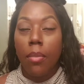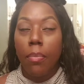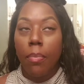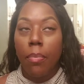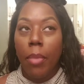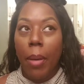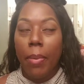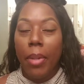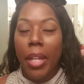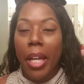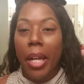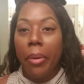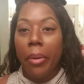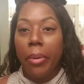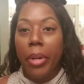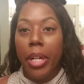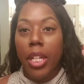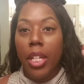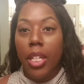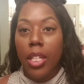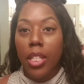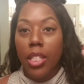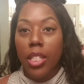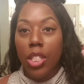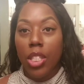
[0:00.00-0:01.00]
my Black
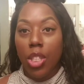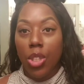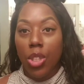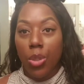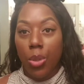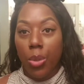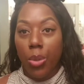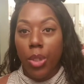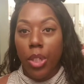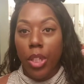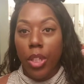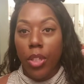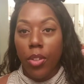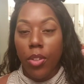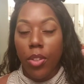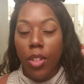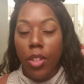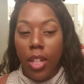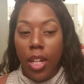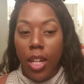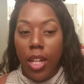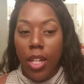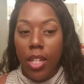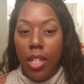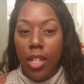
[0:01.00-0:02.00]
Radiance tutorial that
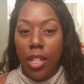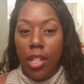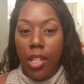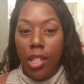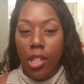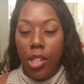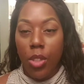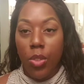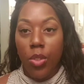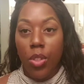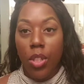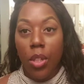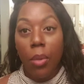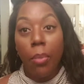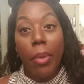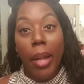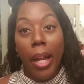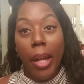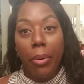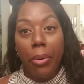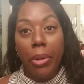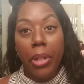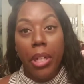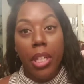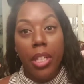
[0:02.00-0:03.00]
I did using
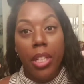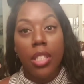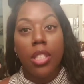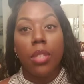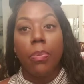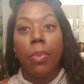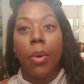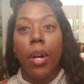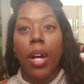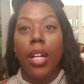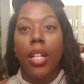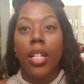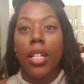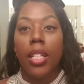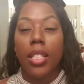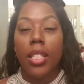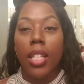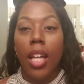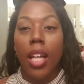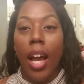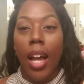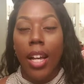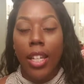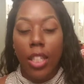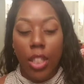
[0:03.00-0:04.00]
Black Radiance products,
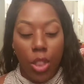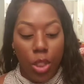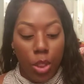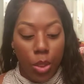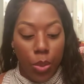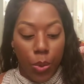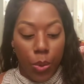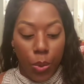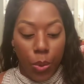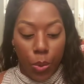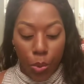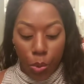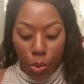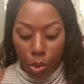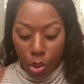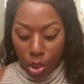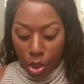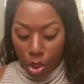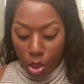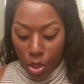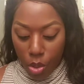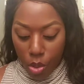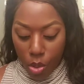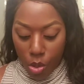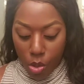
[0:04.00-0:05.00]
I
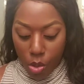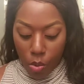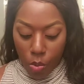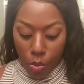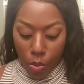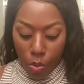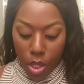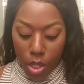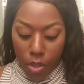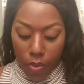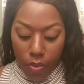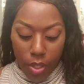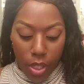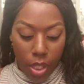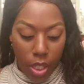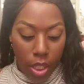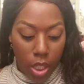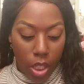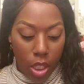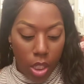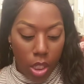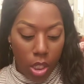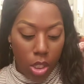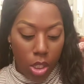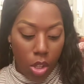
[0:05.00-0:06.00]
used one of
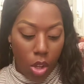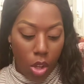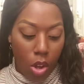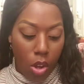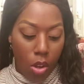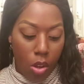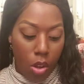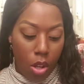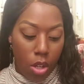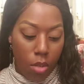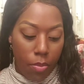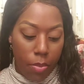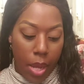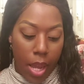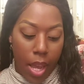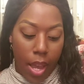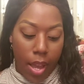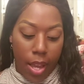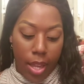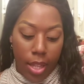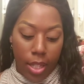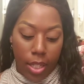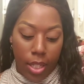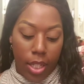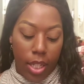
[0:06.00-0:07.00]
these on my
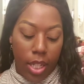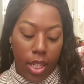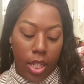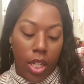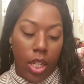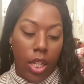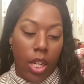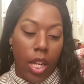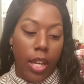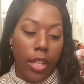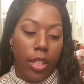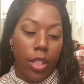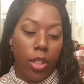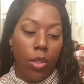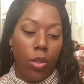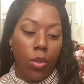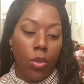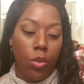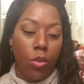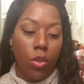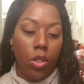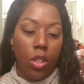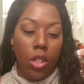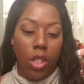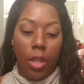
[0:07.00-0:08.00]
eyelid, and I
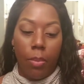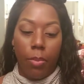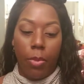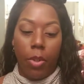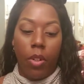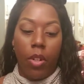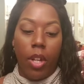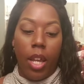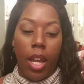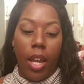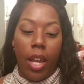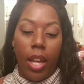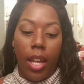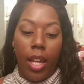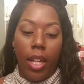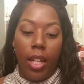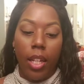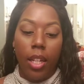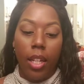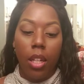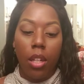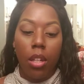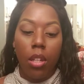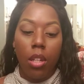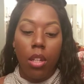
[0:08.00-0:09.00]
used number
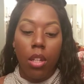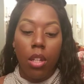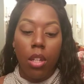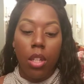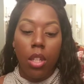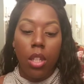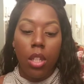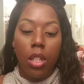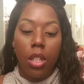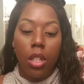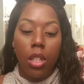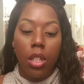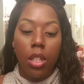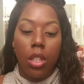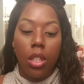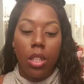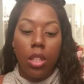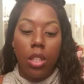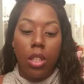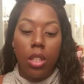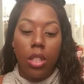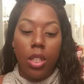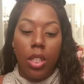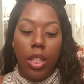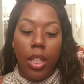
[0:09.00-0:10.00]

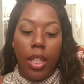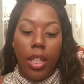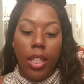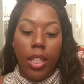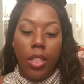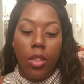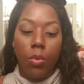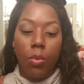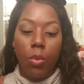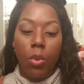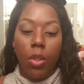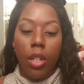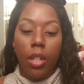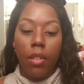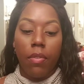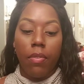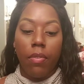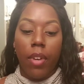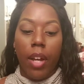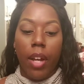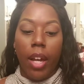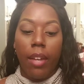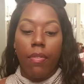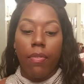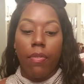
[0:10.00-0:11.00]

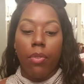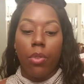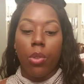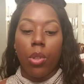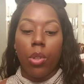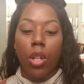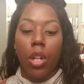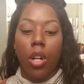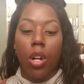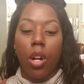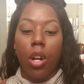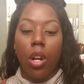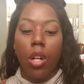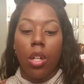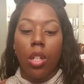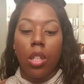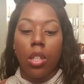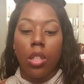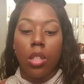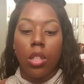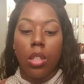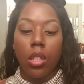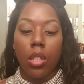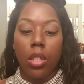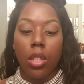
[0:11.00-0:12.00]
96154
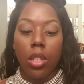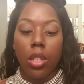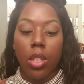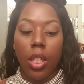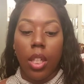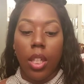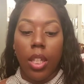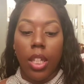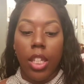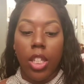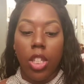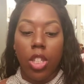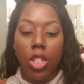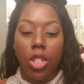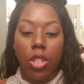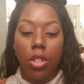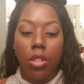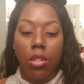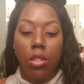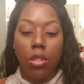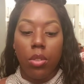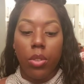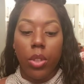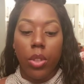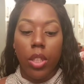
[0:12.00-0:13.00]
called
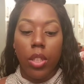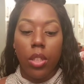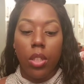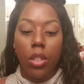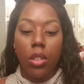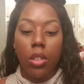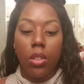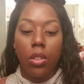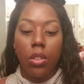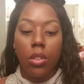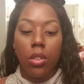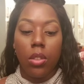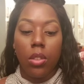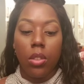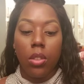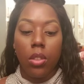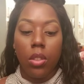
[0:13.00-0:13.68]
Celestial.